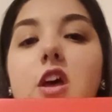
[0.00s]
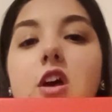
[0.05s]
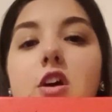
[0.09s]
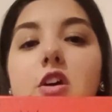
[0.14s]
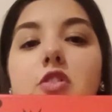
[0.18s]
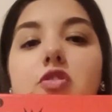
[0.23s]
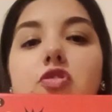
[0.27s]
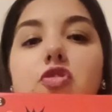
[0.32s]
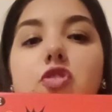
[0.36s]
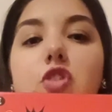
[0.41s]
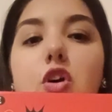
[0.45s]

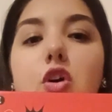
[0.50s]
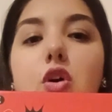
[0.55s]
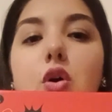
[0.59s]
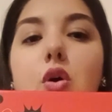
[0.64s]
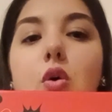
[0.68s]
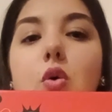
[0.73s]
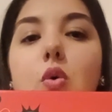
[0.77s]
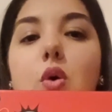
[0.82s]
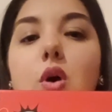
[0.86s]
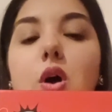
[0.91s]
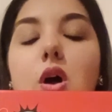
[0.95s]

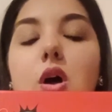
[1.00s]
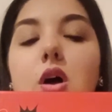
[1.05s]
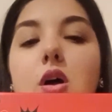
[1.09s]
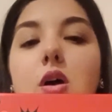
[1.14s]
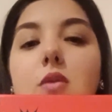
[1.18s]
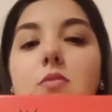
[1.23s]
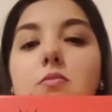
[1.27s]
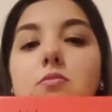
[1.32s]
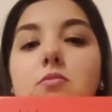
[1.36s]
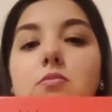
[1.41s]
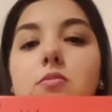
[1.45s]
So
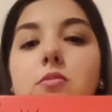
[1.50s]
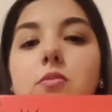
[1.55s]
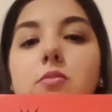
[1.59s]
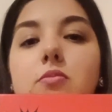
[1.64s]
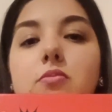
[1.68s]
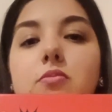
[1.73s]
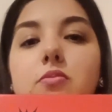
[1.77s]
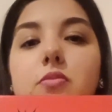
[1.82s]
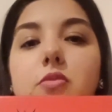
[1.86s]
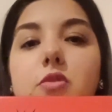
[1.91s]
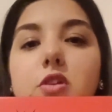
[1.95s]

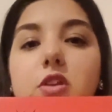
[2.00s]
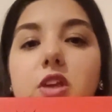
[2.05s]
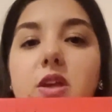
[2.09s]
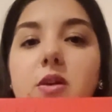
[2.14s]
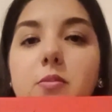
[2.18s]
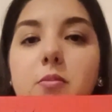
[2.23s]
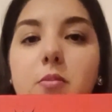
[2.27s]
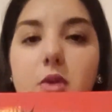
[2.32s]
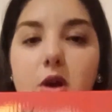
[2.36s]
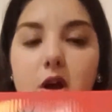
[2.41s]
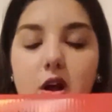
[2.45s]

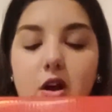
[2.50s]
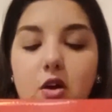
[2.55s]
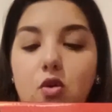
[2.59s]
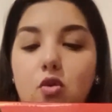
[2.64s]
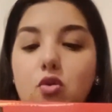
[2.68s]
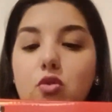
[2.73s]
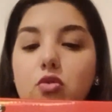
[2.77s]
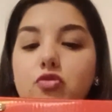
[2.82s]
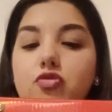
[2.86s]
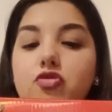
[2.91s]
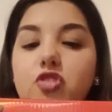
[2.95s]

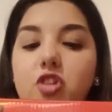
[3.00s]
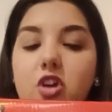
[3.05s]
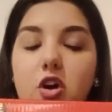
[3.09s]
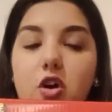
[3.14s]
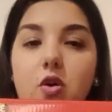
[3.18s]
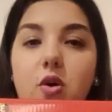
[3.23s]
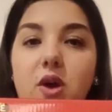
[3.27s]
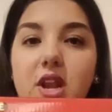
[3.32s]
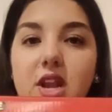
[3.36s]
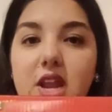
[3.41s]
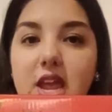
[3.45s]
Uncle
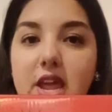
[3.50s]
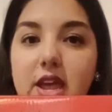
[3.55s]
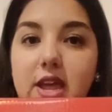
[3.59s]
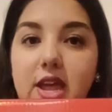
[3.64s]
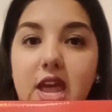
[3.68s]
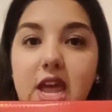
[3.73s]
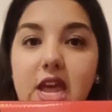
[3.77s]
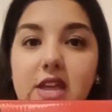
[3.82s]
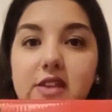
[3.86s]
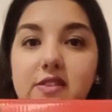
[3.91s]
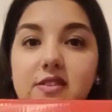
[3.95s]
Joe and Aunt
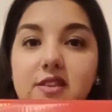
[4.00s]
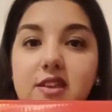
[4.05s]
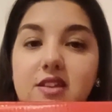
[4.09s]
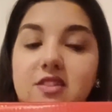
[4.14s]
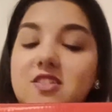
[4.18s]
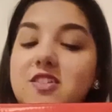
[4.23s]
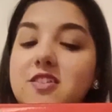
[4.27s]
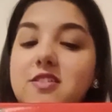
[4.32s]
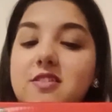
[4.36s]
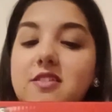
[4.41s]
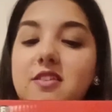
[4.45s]
Casey
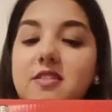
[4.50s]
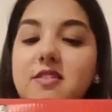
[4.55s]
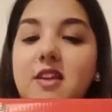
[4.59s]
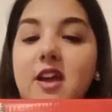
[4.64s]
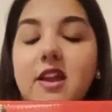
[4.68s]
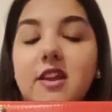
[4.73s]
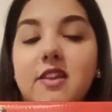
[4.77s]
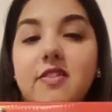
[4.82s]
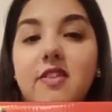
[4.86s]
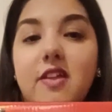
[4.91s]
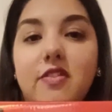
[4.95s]
just
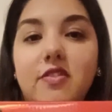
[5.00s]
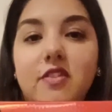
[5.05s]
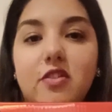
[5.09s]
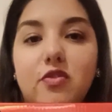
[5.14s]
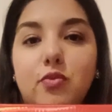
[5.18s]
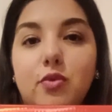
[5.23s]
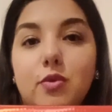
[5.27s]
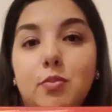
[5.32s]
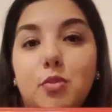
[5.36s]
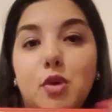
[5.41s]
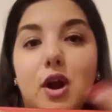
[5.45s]
decided that this
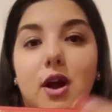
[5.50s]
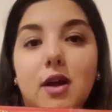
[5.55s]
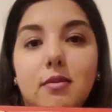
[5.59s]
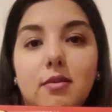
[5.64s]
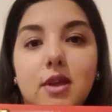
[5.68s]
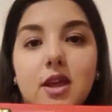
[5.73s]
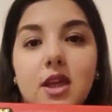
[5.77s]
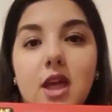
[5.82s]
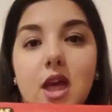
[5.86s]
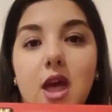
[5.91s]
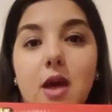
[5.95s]
would
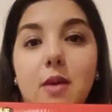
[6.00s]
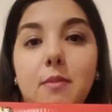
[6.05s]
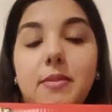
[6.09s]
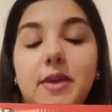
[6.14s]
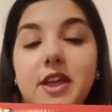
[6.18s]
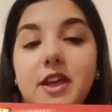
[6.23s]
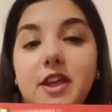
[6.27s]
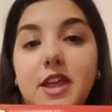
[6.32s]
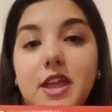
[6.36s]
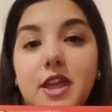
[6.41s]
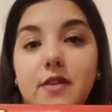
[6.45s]
probably be
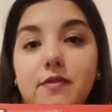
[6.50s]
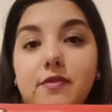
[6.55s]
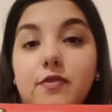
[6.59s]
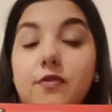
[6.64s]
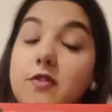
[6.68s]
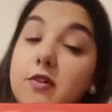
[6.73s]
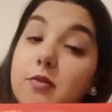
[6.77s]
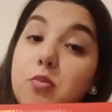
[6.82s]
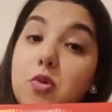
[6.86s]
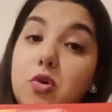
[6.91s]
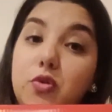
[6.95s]
a gift
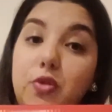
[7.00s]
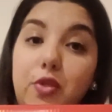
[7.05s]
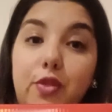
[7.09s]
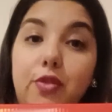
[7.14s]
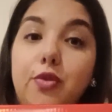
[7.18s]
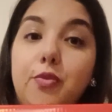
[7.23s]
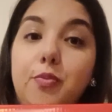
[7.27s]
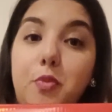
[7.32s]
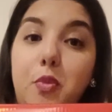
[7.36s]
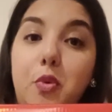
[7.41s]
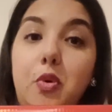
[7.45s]
for both of the
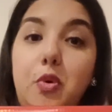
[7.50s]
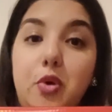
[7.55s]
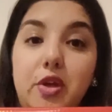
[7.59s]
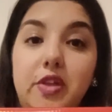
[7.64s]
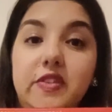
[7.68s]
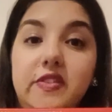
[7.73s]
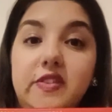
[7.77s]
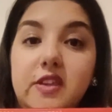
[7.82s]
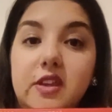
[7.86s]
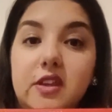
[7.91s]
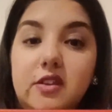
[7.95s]

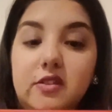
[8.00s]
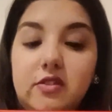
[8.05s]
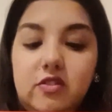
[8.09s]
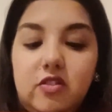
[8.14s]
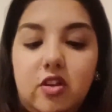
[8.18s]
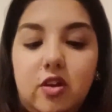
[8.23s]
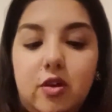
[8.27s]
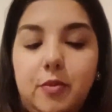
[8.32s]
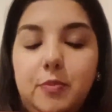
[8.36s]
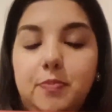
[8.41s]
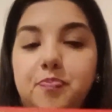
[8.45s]
boys.
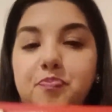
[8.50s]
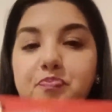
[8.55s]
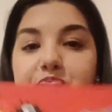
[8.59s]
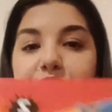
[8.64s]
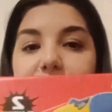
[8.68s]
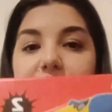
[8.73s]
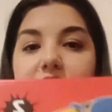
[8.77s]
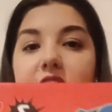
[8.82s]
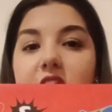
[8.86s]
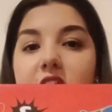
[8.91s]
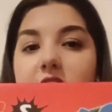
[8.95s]
So
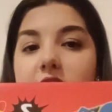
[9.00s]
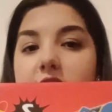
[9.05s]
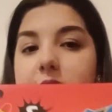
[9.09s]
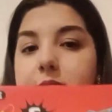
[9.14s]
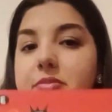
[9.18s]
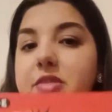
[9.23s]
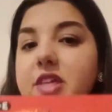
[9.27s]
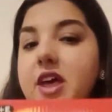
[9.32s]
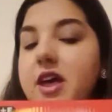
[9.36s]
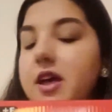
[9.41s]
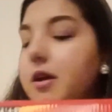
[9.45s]
got him
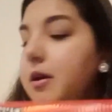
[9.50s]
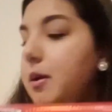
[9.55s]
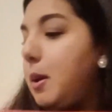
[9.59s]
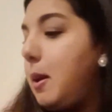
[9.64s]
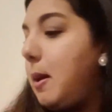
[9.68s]
that.